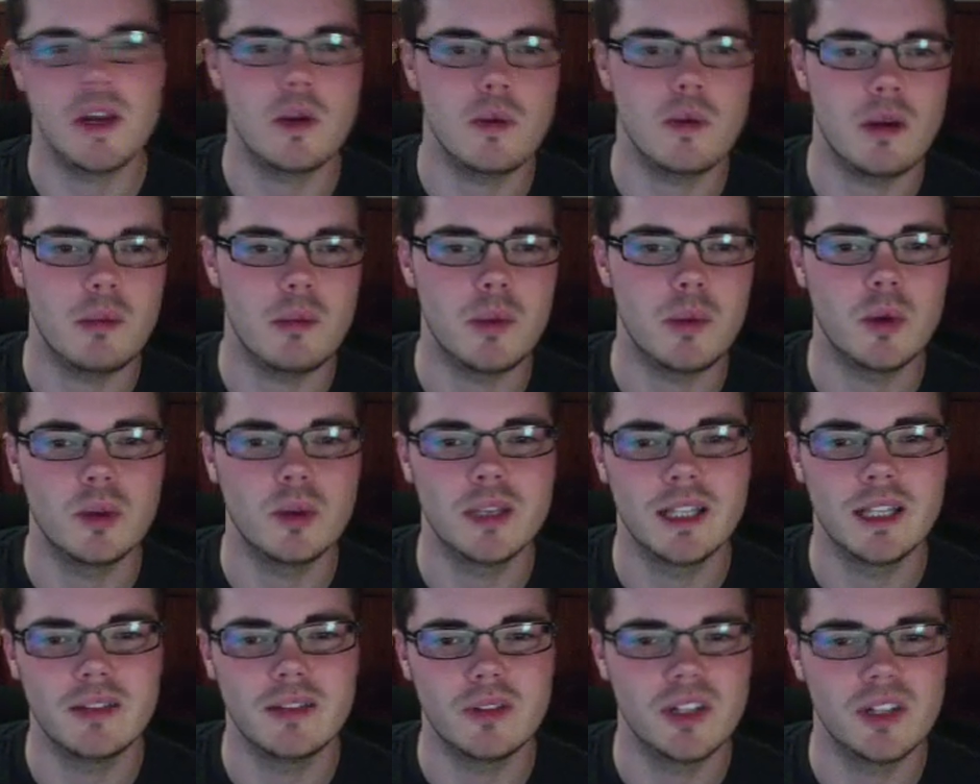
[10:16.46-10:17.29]
build
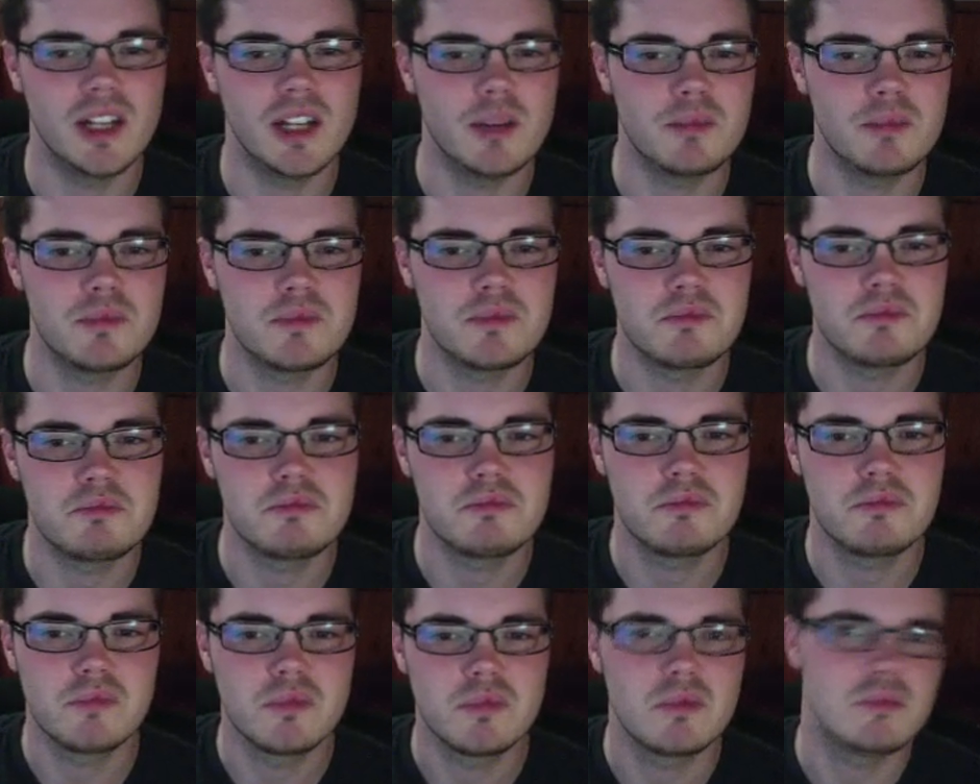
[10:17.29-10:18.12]
leveled up
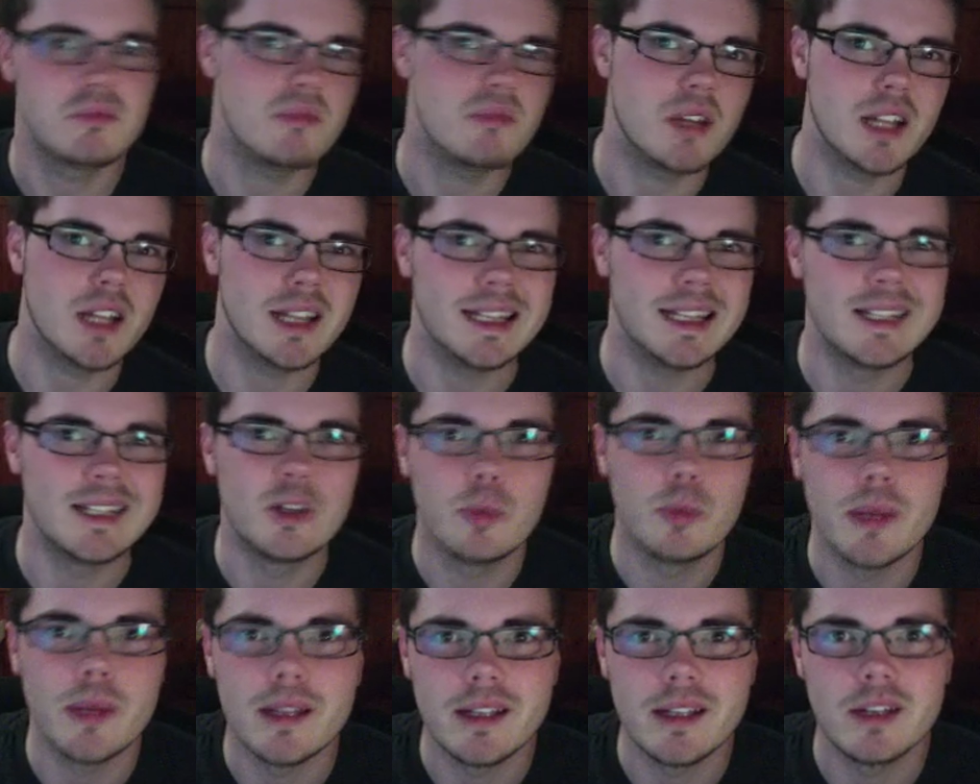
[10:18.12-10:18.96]
a little
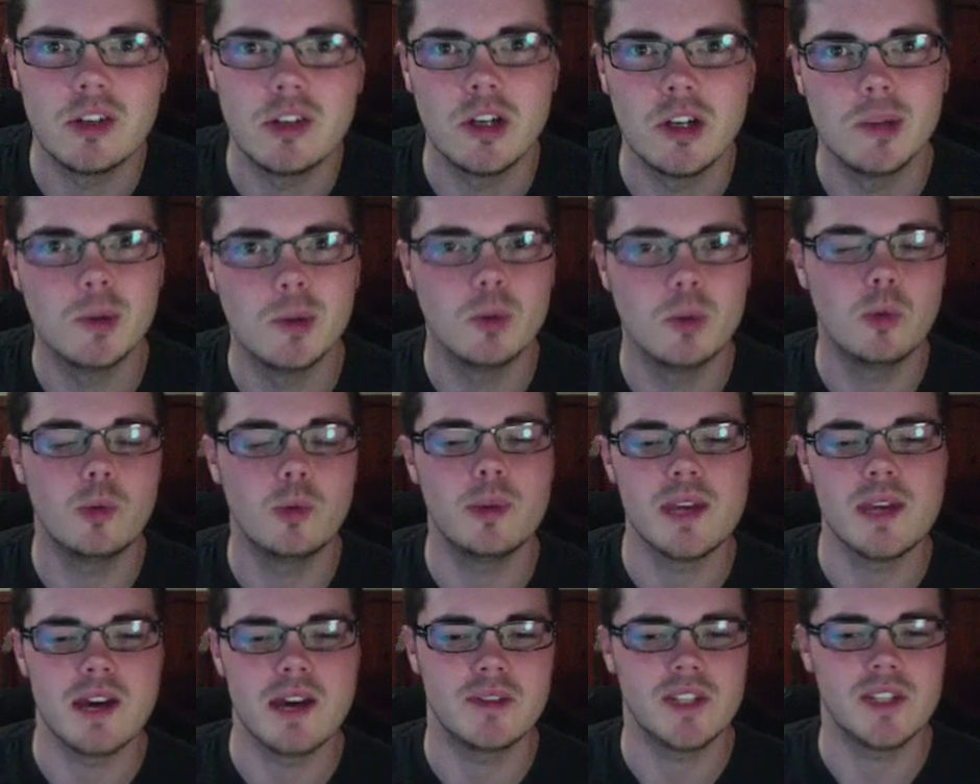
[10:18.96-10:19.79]
bit in normal will
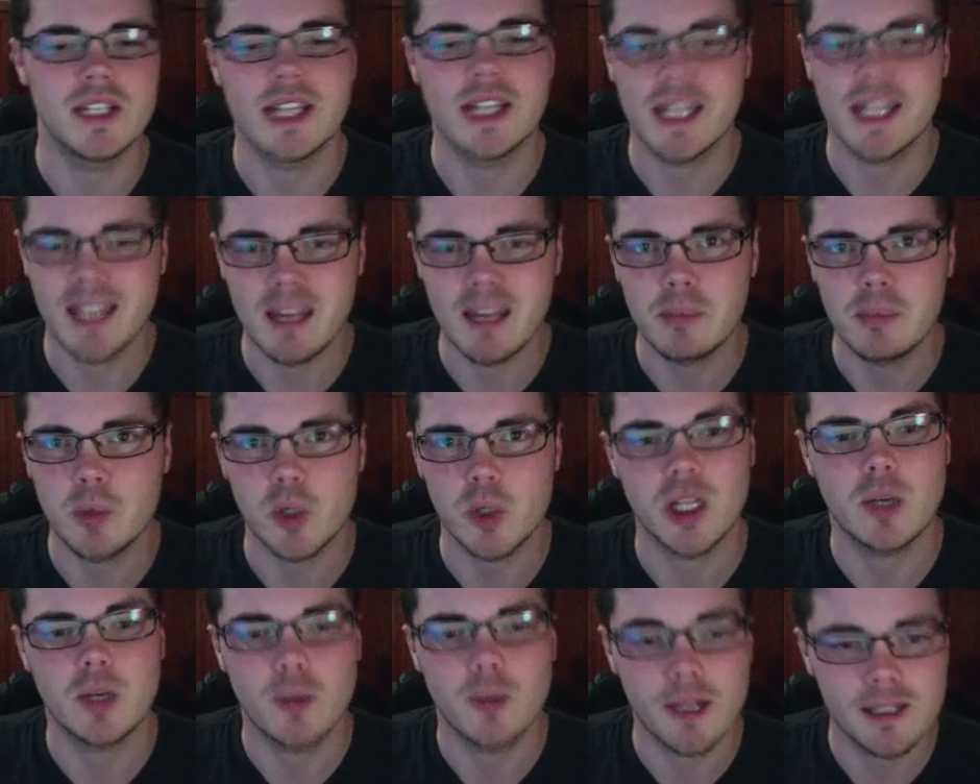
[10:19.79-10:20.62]
be able to get that pretty
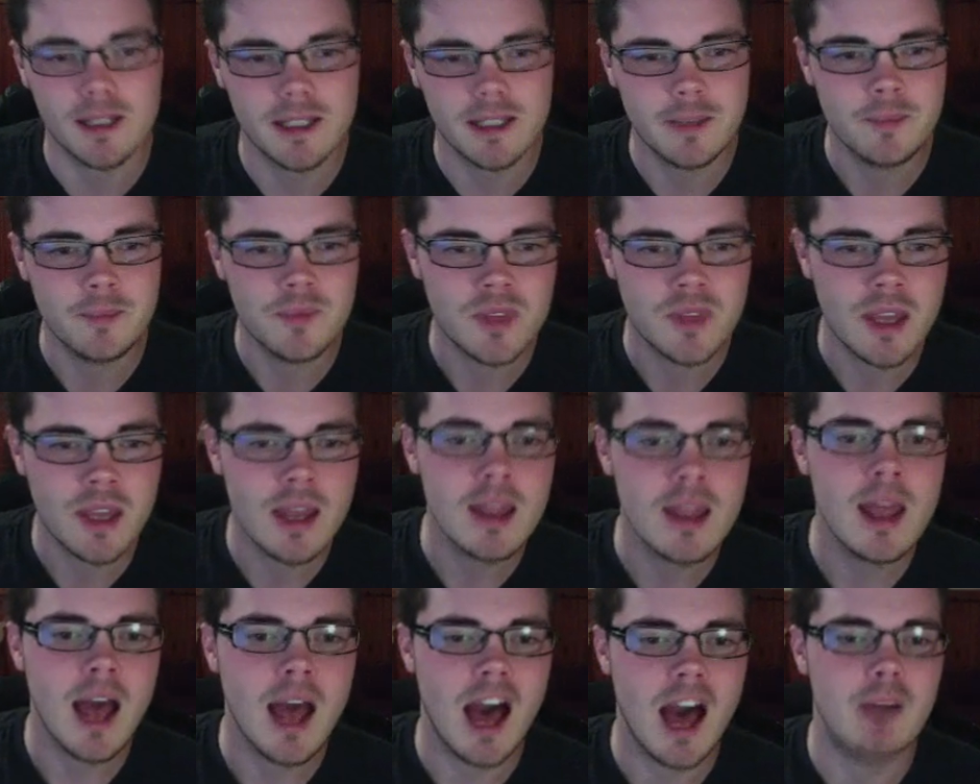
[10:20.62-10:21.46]
quickly.
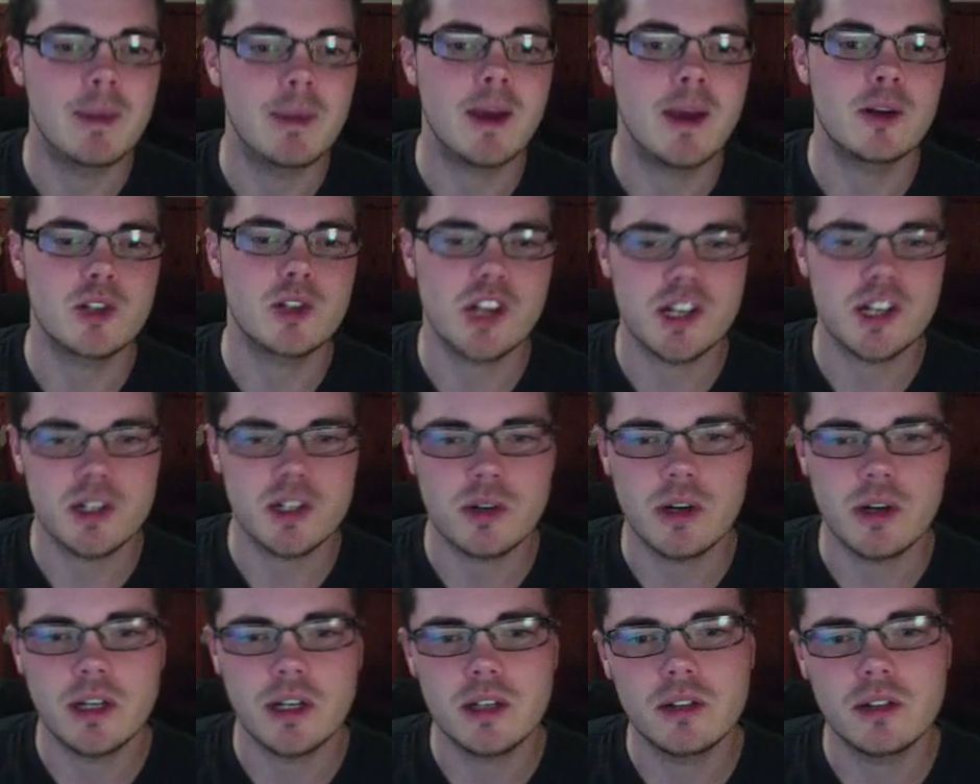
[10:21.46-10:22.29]
Power Charge and
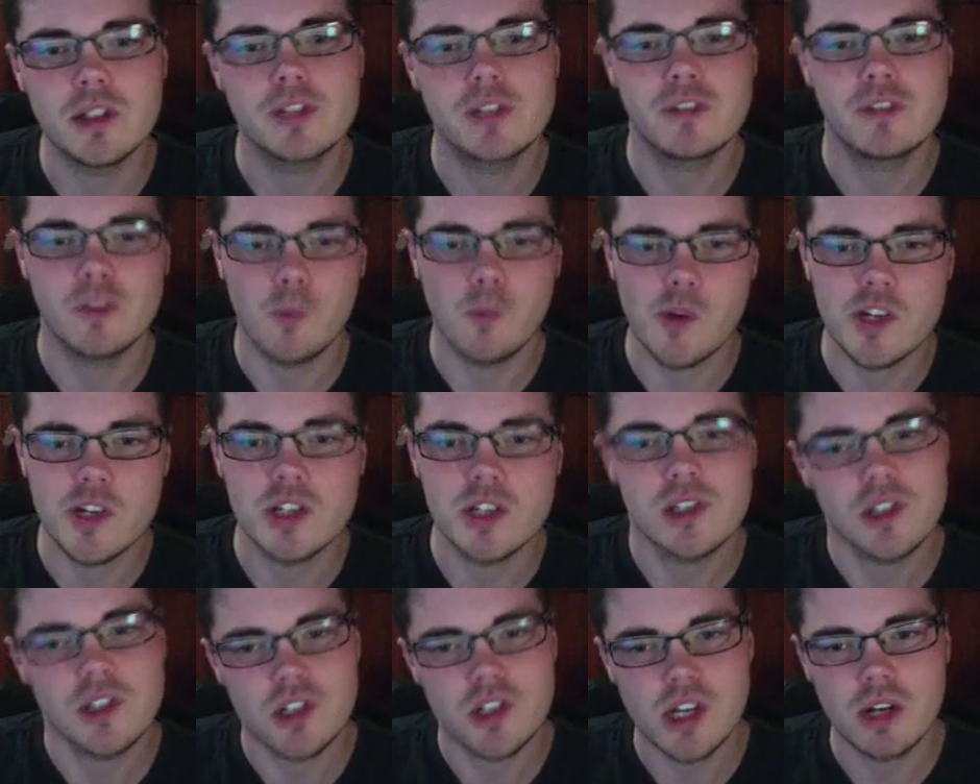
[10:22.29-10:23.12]
Critical is from Witches
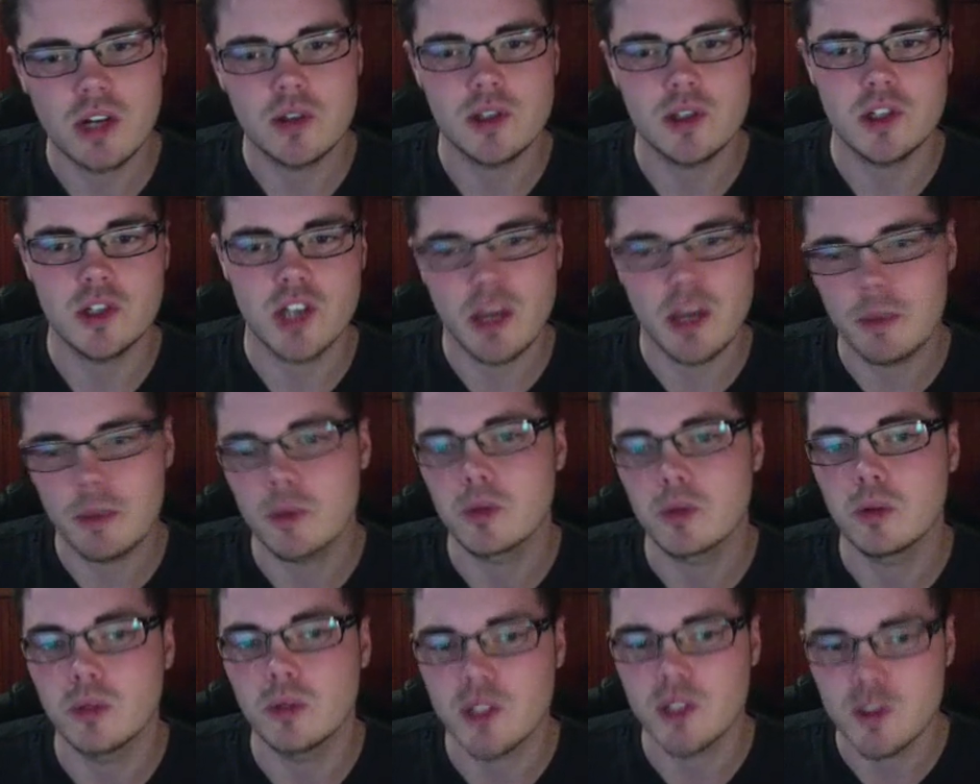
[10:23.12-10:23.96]
and Shadows and Sharp and
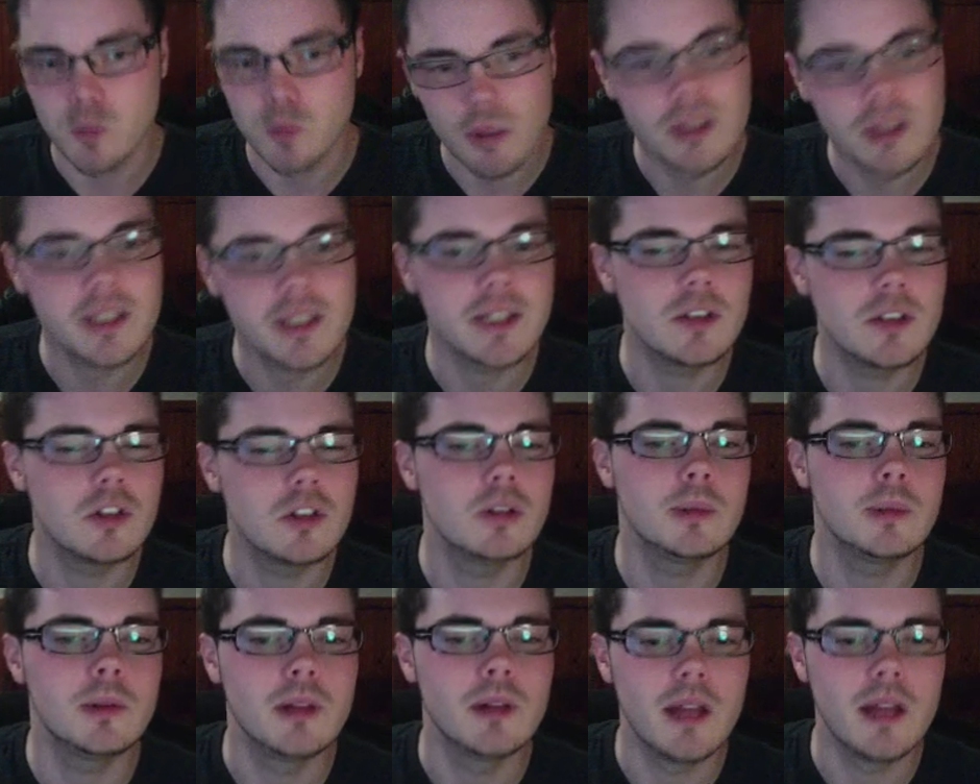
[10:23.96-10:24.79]
Cruel as well in
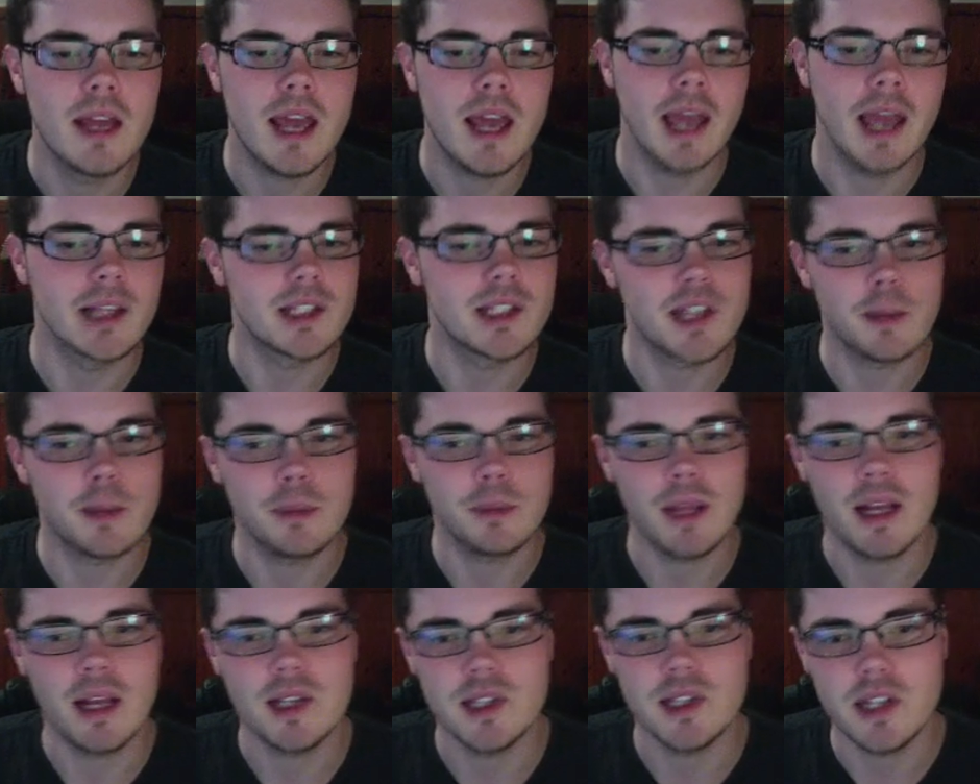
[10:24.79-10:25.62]
normal, and
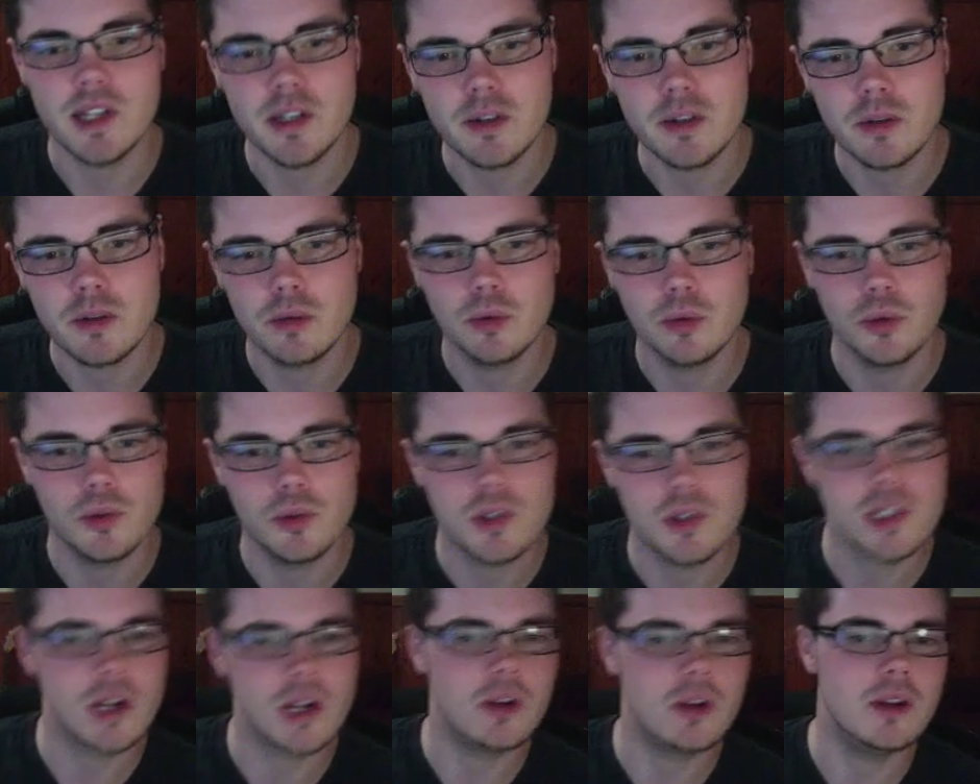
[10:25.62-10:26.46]
Templars in Cruel.
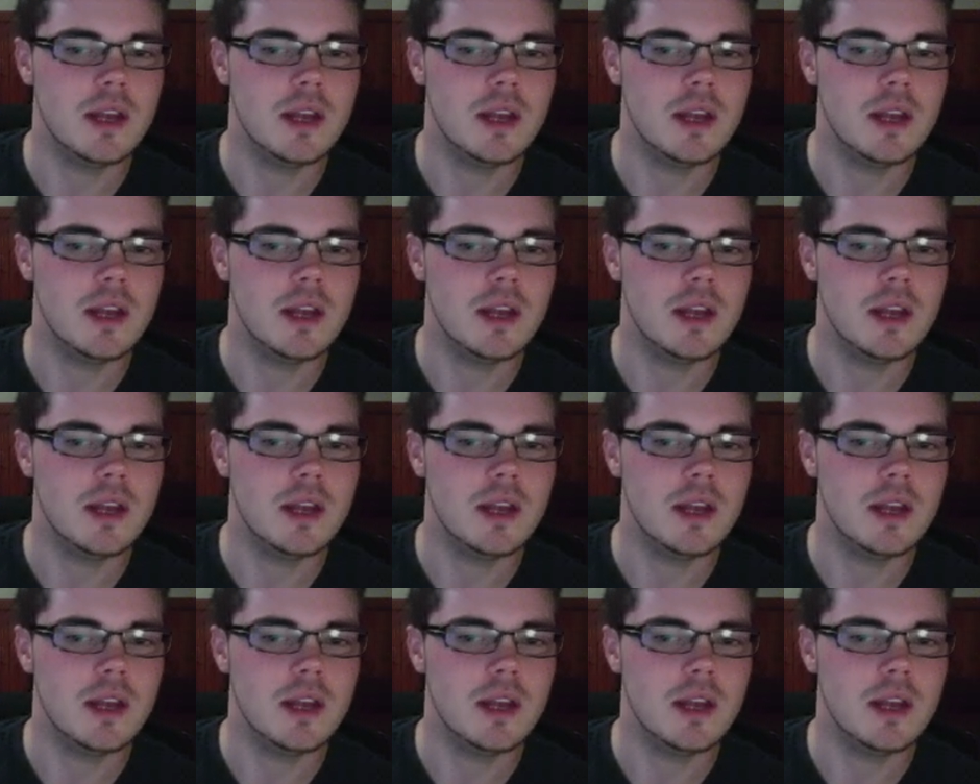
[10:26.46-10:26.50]
So